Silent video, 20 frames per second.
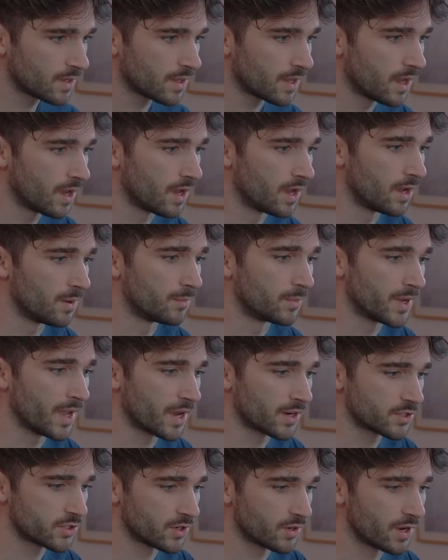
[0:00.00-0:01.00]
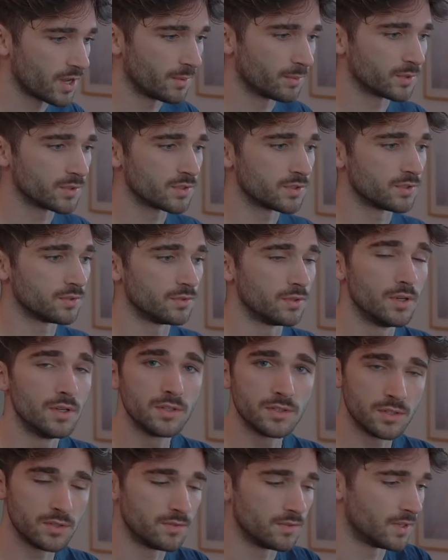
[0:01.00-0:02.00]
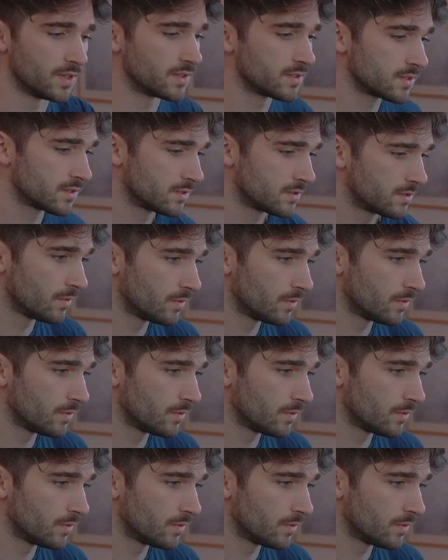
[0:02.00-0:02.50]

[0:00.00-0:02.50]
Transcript: we actually are able to tune this.